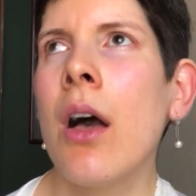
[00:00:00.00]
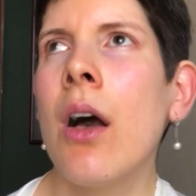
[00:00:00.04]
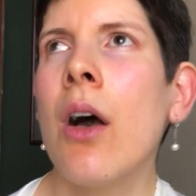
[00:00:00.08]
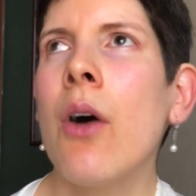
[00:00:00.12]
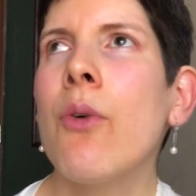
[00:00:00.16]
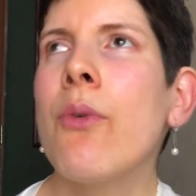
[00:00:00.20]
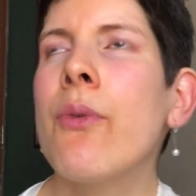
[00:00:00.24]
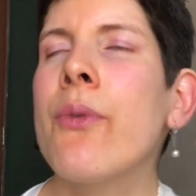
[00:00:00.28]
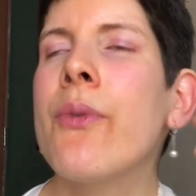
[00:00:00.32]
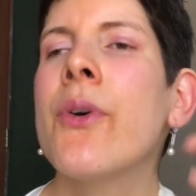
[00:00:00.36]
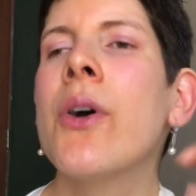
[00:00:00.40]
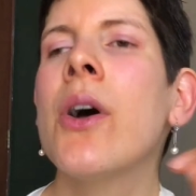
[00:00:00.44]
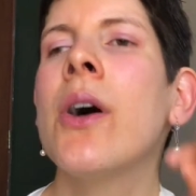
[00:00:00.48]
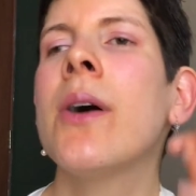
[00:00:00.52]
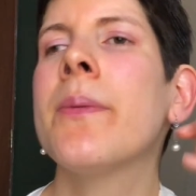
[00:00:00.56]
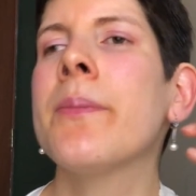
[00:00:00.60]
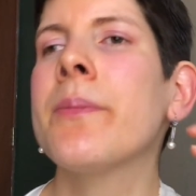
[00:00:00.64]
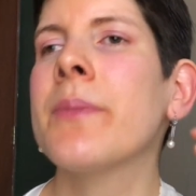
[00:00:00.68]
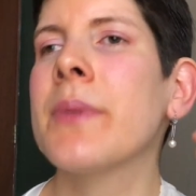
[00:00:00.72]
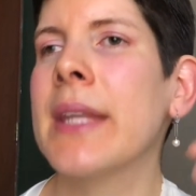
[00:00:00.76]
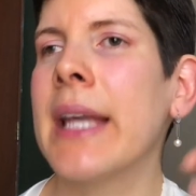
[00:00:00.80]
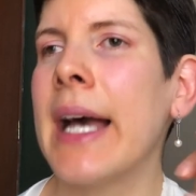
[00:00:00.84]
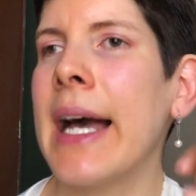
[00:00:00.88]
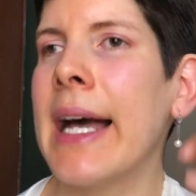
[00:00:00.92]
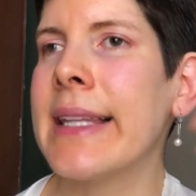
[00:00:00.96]

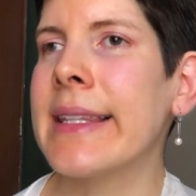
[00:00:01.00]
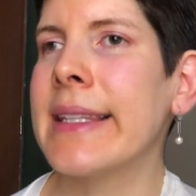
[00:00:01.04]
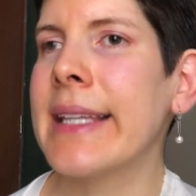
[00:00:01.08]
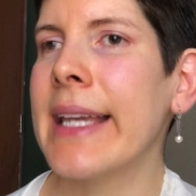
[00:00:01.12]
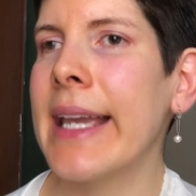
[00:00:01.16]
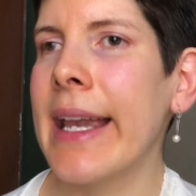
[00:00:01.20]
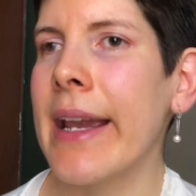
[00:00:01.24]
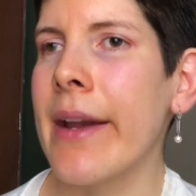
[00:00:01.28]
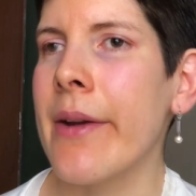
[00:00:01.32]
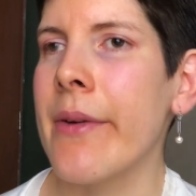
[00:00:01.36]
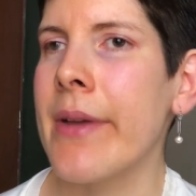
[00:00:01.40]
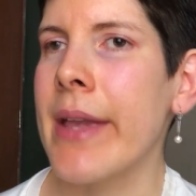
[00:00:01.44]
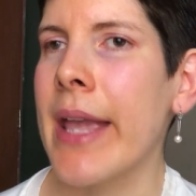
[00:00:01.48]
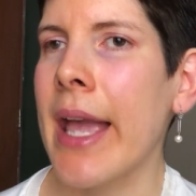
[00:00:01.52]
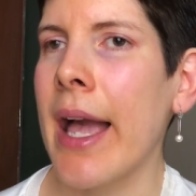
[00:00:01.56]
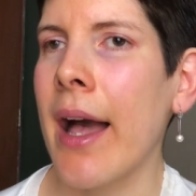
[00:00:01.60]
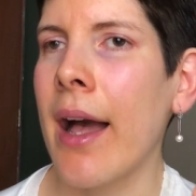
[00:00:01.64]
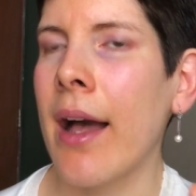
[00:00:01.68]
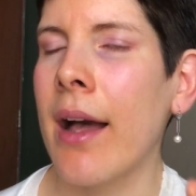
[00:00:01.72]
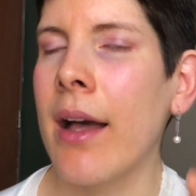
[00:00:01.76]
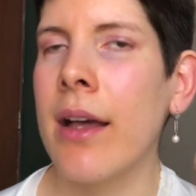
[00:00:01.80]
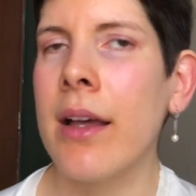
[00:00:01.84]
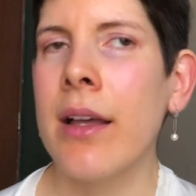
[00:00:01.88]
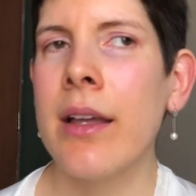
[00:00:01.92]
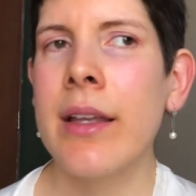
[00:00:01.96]
from that area
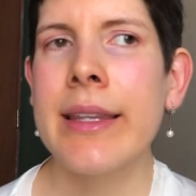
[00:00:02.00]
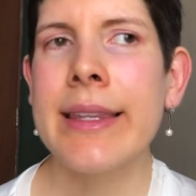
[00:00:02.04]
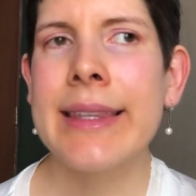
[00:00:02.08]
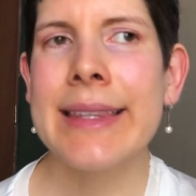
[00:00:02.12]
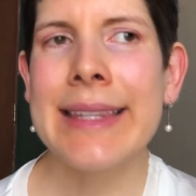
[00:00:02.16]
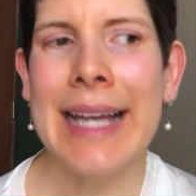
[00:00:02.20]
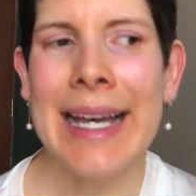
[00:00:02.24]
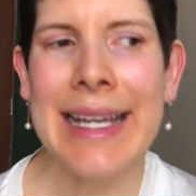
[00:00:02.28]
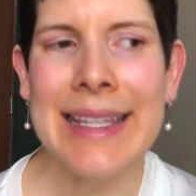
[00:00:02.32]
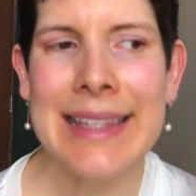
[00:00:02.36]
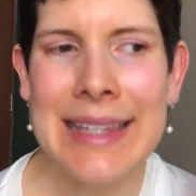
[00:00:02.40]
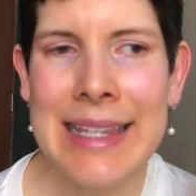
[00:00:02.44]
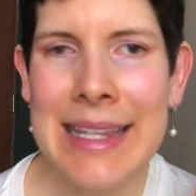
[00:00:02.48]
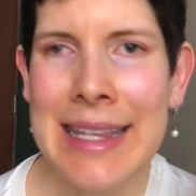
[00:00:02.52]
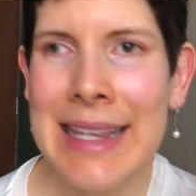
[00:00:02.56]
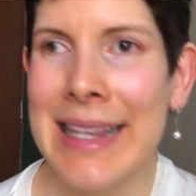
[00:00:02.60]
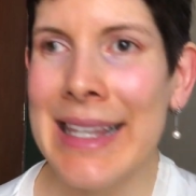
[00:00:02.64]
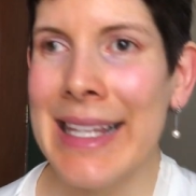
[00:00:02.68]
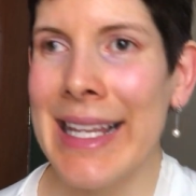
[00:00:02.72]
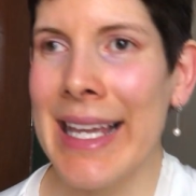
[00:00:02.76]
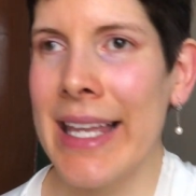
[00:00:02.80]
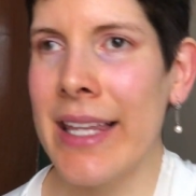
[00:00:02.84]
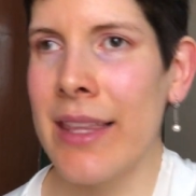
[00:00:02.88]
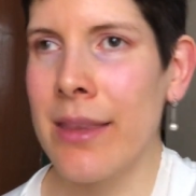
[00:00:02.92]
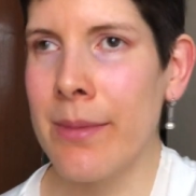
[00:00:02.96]
that
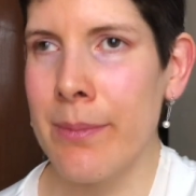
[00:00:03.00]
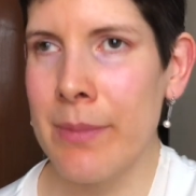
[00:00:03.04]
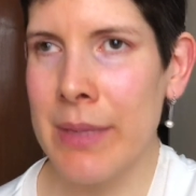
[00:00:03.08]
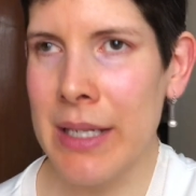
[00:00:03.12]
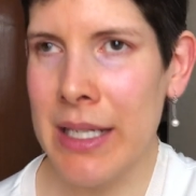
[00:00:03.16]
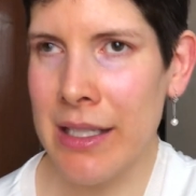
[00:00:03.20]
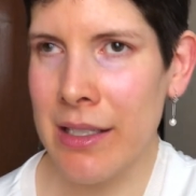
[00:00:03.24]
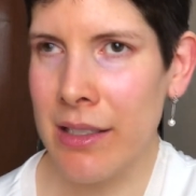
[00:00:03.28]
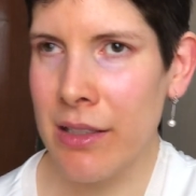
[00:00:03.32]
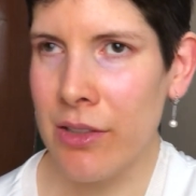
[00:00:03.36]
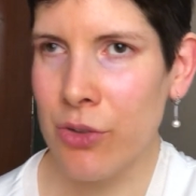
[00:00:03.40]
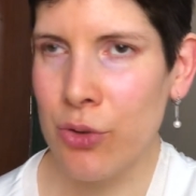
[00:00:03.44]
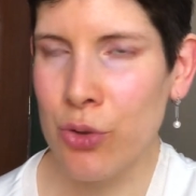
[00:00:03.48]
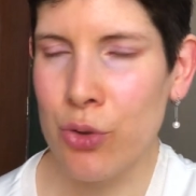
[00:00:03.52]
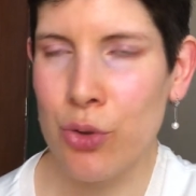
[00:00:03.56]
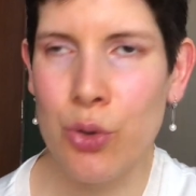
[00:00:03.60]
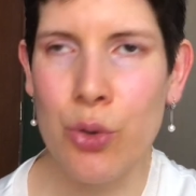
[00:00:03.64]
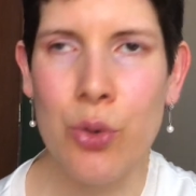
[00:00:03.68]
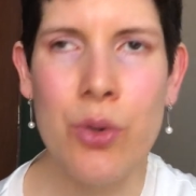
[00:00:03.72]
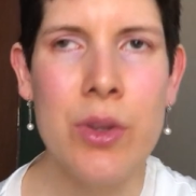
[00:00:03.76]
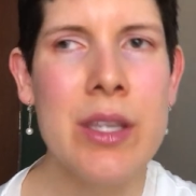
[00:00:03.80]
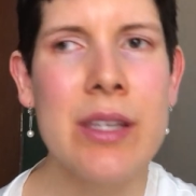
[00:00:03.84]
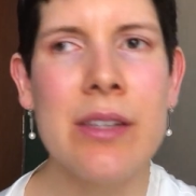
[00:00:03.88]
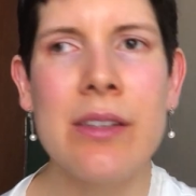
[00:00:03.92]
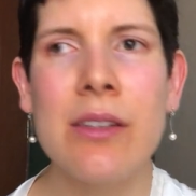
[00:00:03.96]
led me to
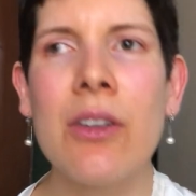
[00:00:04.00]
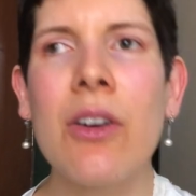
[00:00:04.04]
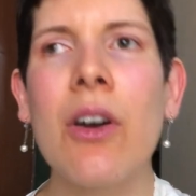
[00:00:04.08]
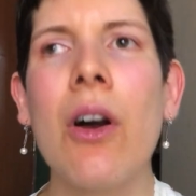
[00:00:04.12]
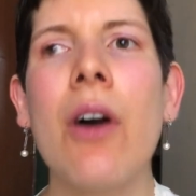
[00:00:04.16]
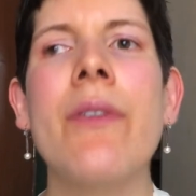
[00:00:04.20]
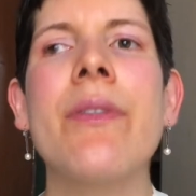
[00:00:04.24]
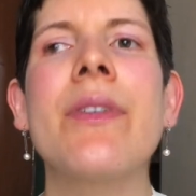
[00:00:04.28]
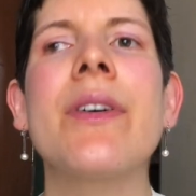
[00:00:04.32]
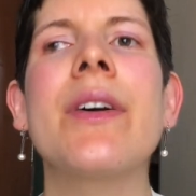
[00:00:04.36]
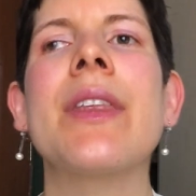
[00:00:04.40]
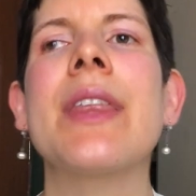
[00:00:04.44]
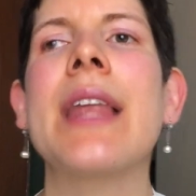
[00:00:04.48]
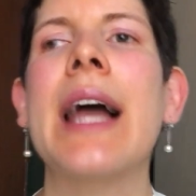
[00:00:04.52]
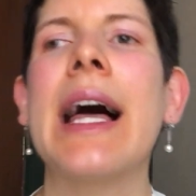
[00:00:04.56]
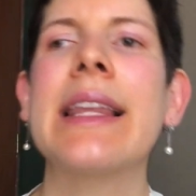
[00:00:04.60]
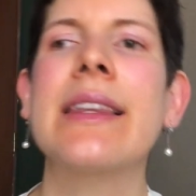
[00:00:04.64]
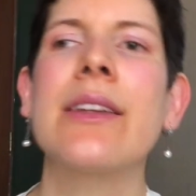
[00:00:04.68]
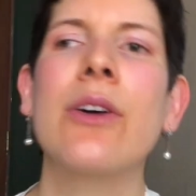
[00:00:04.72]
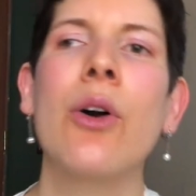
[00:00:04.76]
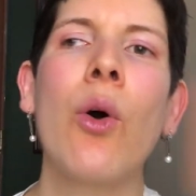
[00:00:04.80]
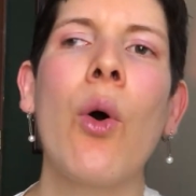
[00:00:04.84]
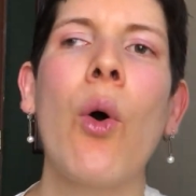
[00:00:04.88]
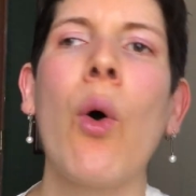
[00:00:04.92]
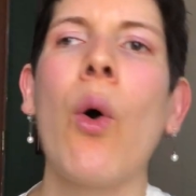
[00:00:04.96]
discover that
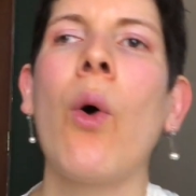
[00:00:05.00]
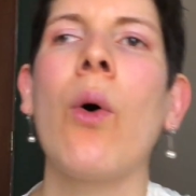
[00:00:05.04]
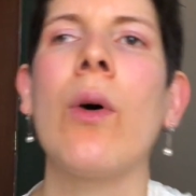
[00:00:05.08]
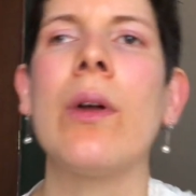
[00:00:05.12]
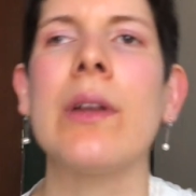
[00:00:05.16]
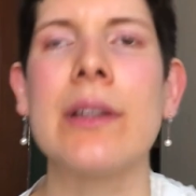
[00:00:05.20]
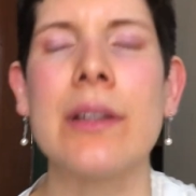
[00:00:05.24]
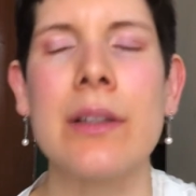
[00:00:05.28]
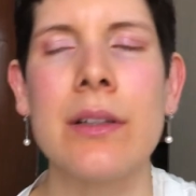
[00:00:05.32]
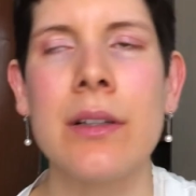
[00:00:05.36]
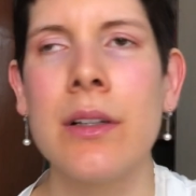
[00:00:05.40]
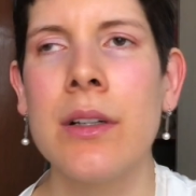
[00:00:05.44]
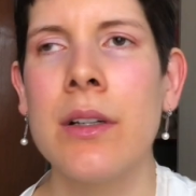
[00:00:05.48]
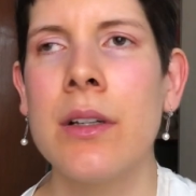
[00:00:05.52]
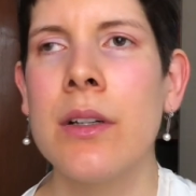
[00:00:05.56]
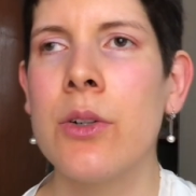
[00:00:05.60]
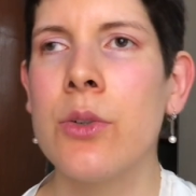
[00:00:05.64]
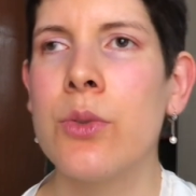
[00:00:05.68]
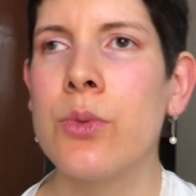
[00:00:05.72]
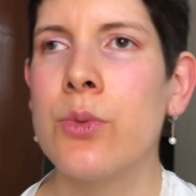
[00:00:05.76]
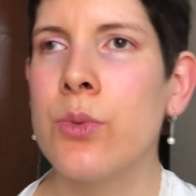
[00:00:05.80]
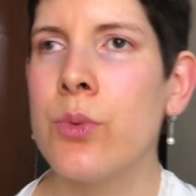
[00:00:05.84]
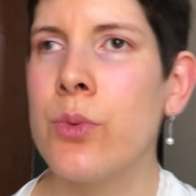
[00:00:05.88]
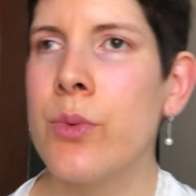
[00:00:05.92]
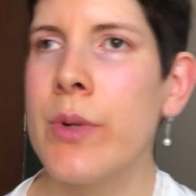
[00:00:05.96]
whole
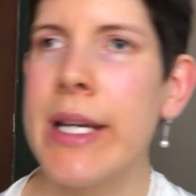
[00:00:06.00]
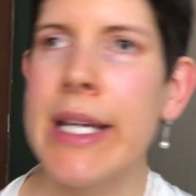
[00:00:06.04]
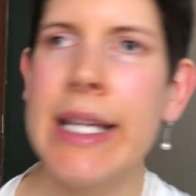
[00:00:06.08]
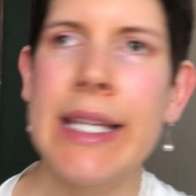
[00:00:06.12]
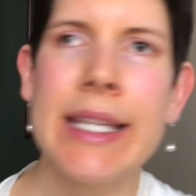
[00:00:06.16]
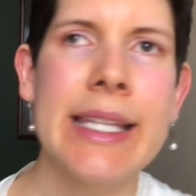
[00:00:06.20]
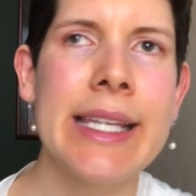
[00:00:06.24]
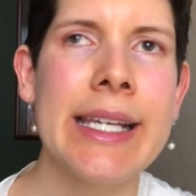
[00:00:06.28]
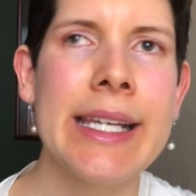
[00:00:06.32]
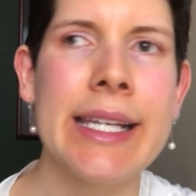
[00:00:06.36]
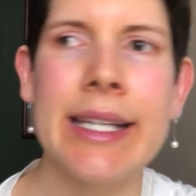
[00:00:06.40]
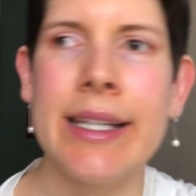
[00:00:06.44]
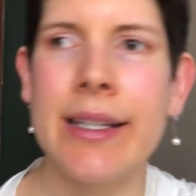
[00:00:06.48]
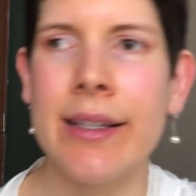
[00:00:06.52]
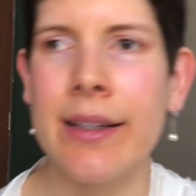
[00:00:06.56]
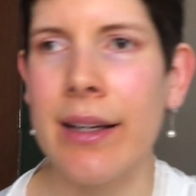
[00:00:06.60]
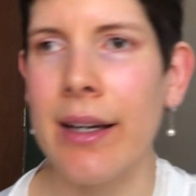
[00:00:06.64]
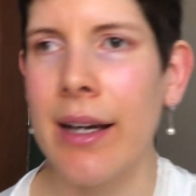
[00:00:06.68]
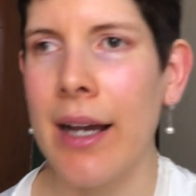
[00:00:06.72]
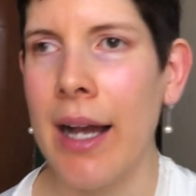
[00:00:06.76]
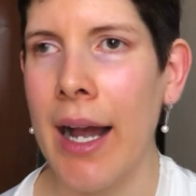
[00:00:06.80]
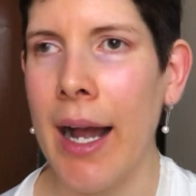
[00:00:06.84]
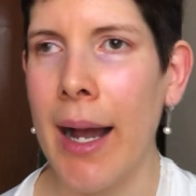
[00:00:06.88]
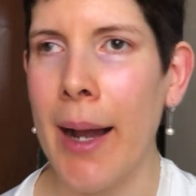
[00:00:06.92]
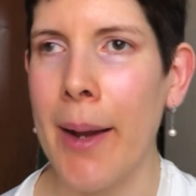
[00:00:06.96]
reading
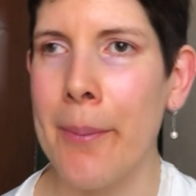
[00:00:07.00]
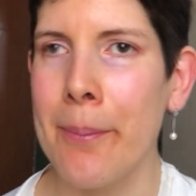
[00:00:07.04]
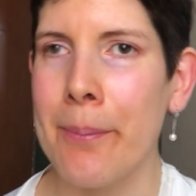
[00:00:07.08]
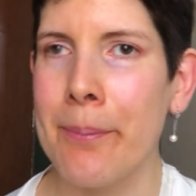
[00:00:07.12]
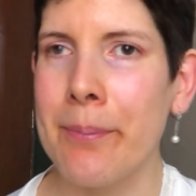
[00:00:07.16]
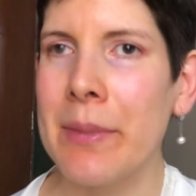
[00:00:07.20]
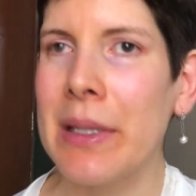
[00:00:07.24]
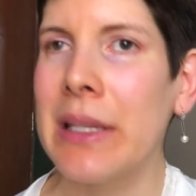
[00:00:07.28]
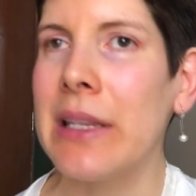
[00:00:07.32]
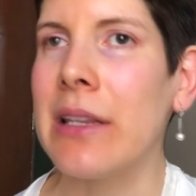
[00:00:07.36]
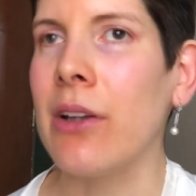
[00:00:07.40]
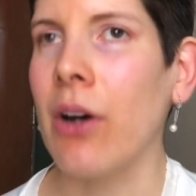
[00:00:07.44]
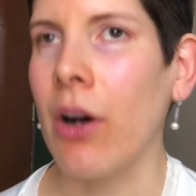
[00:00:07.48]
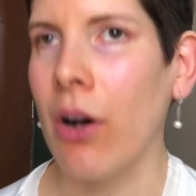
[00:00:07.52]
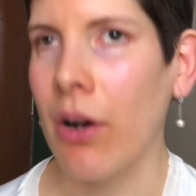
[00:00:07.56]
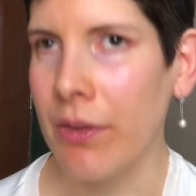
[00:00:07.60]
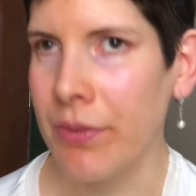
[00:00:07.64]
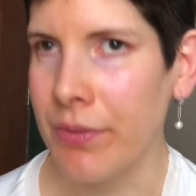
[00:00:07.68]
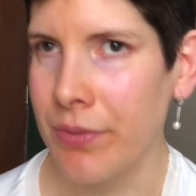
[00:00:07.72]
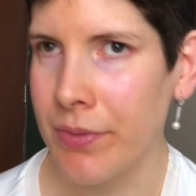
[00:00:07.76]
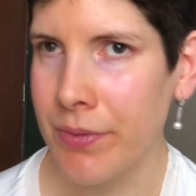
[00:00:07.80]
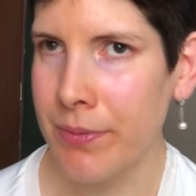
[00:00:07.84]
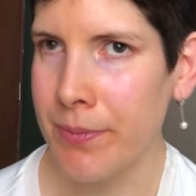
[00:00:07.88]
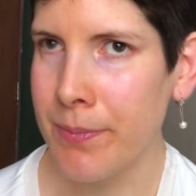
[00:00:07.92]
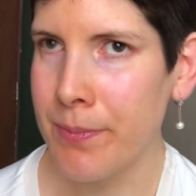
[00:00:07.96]
love,